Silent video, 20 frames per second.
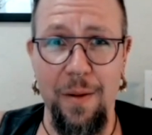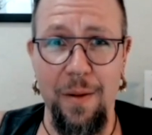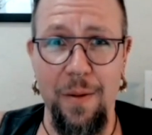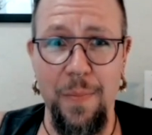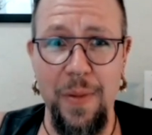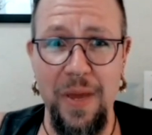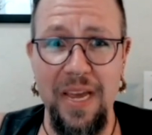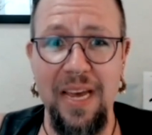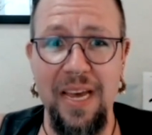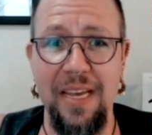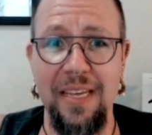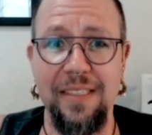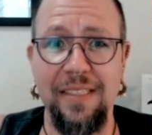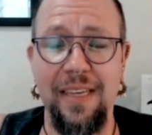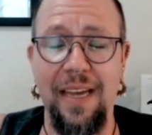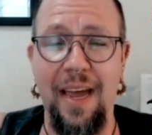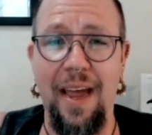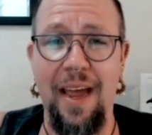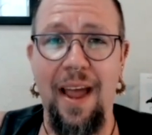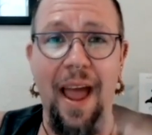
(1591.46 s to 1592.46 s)
because
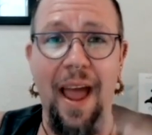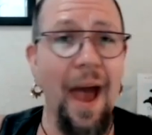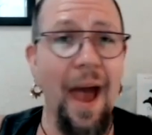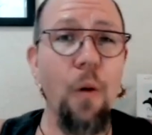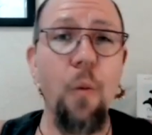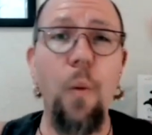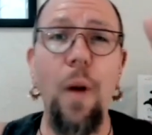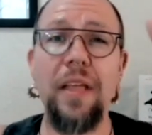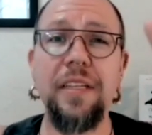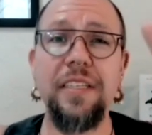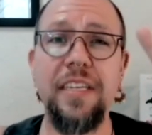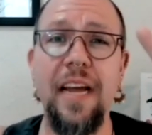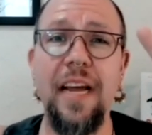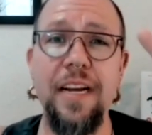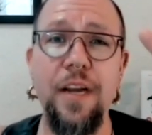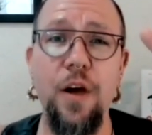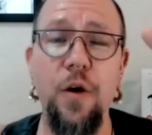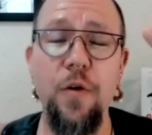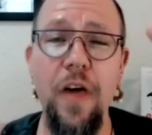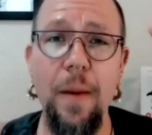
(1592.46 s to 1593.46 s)
how well did I
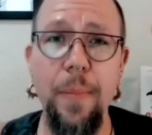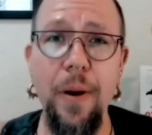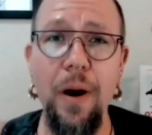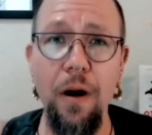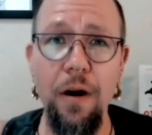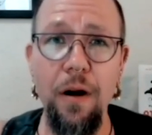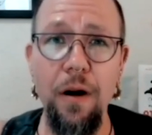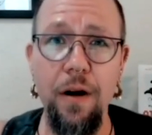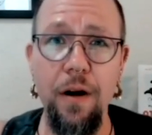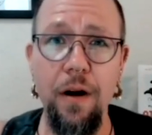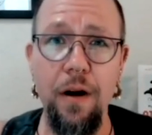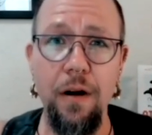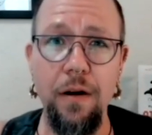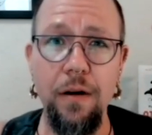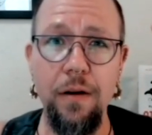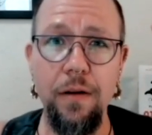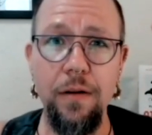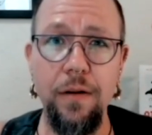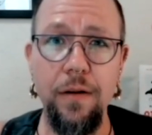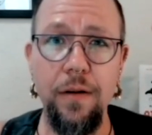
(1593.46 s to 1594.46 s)
know that partner?
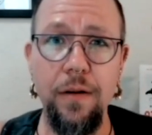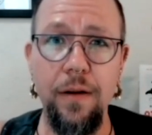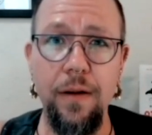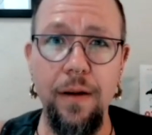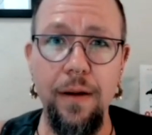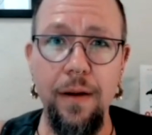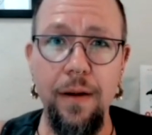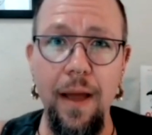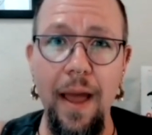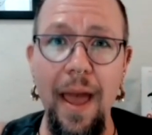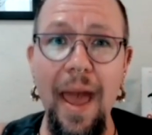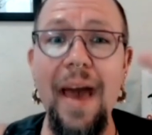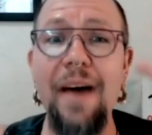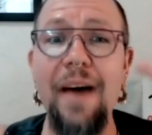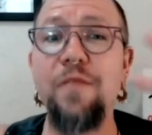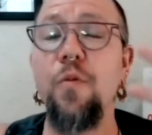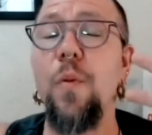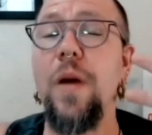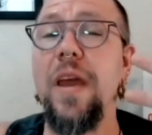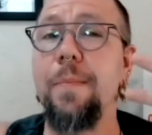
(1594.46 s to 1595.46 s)

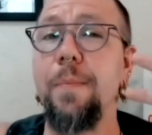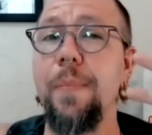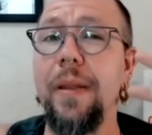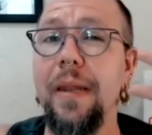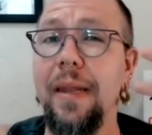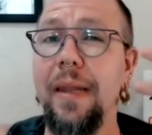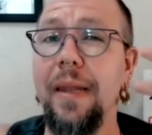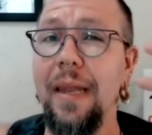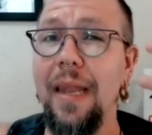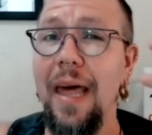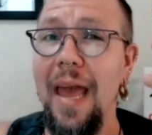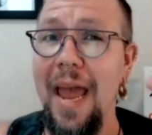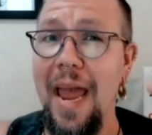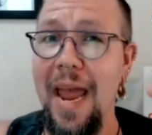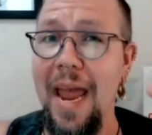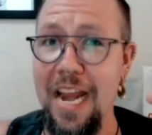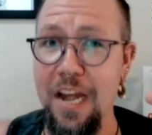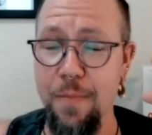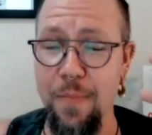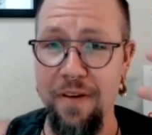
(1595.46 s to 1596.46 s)
Have we
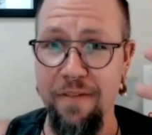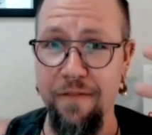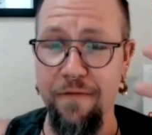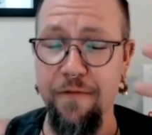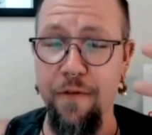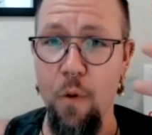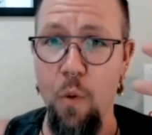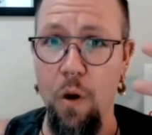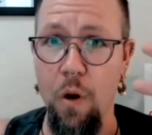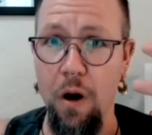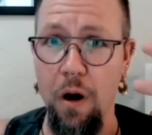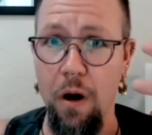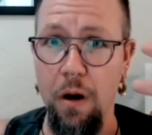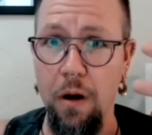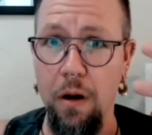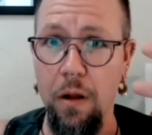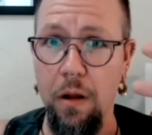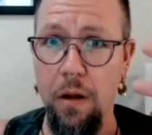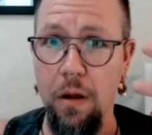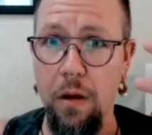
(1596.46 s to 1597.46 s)
played before?
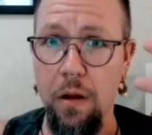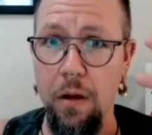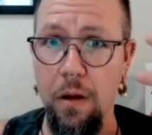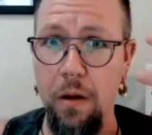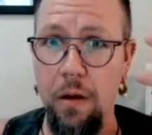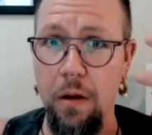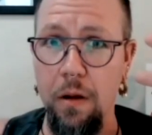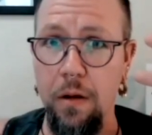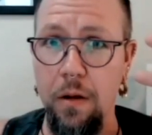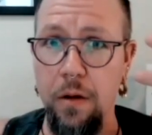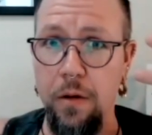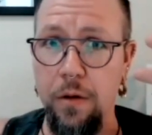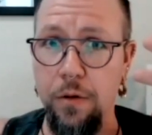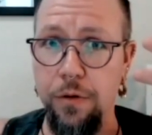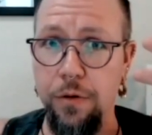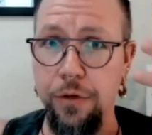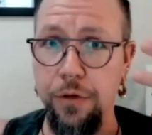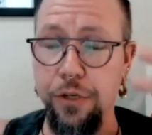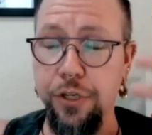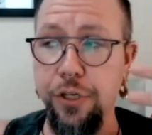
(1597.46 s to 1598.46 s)

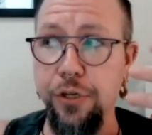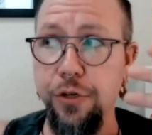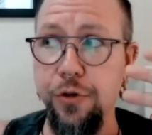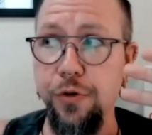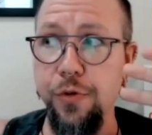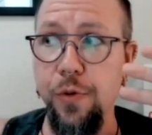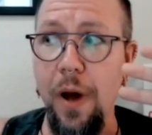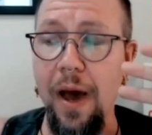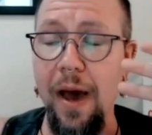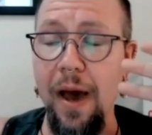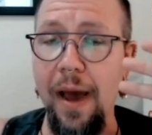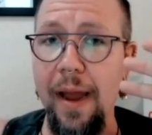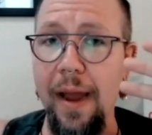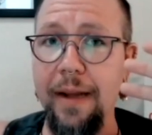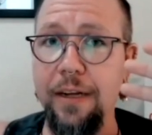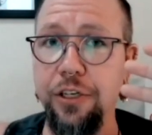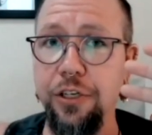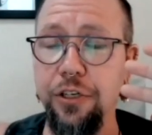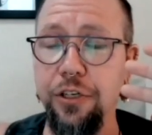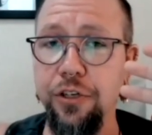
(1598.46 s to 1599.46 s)
Do
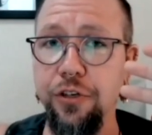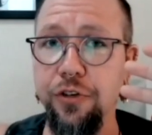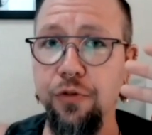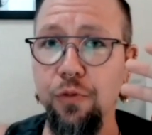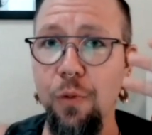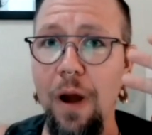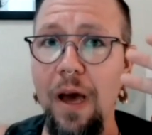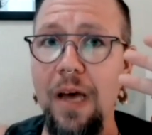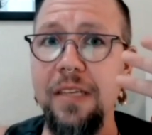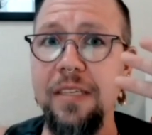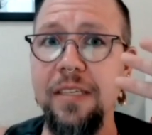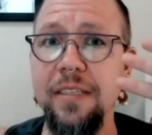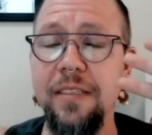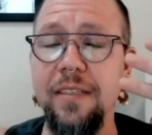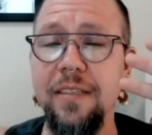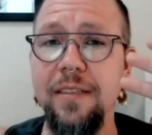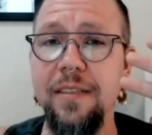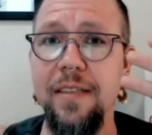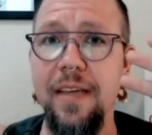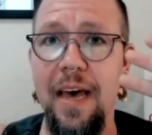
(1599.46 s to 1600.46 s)
I
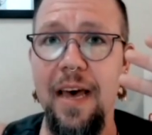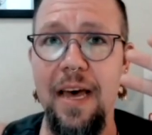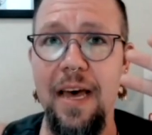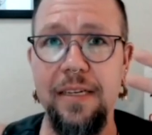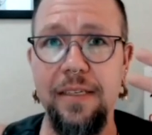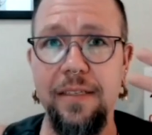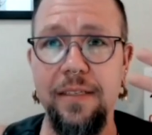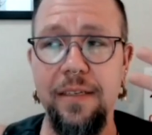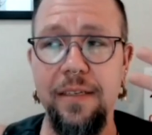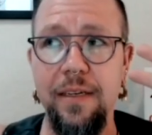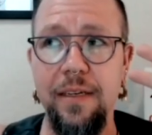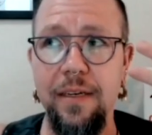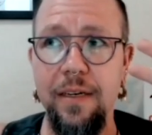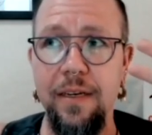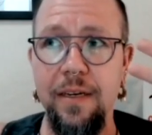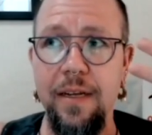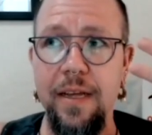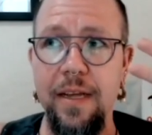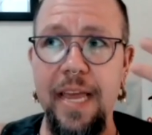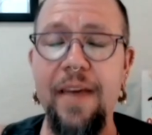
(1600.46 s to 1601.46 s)
trust that
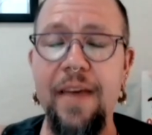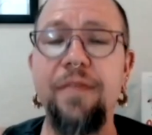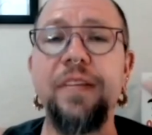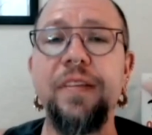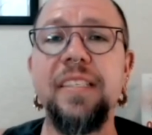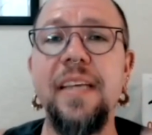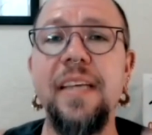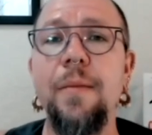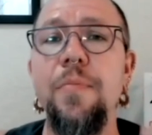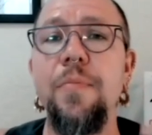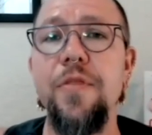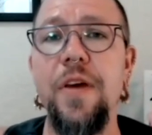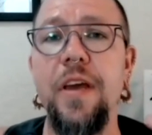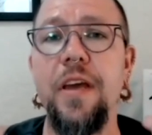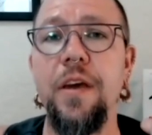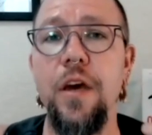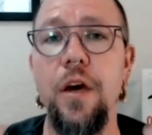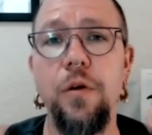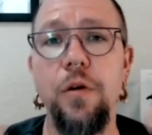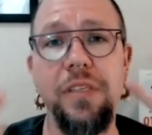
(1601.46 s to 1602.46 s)
if
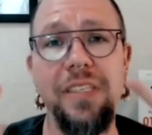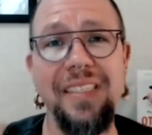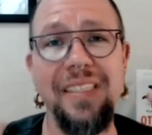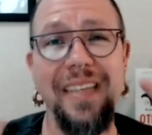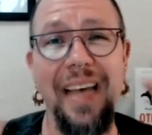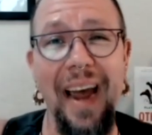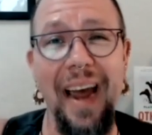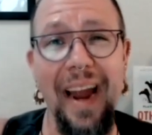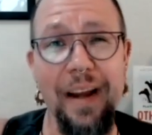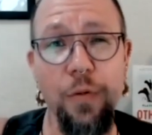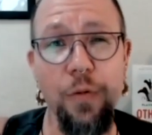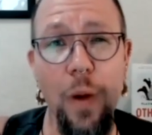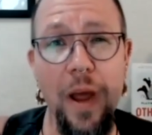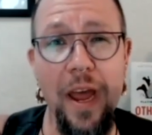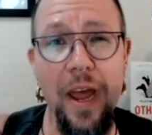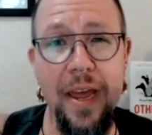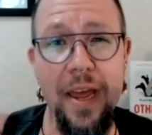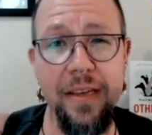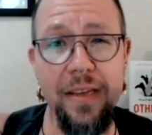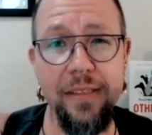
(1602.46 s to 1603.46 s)
something goes
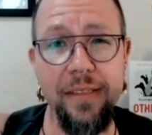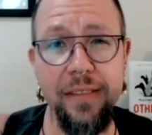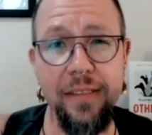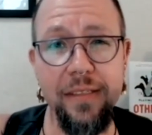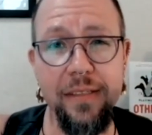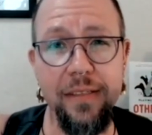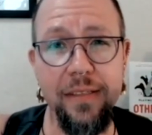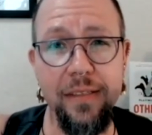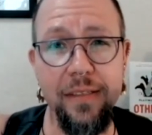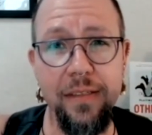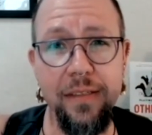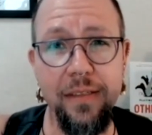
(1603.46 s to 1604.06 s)
sideways,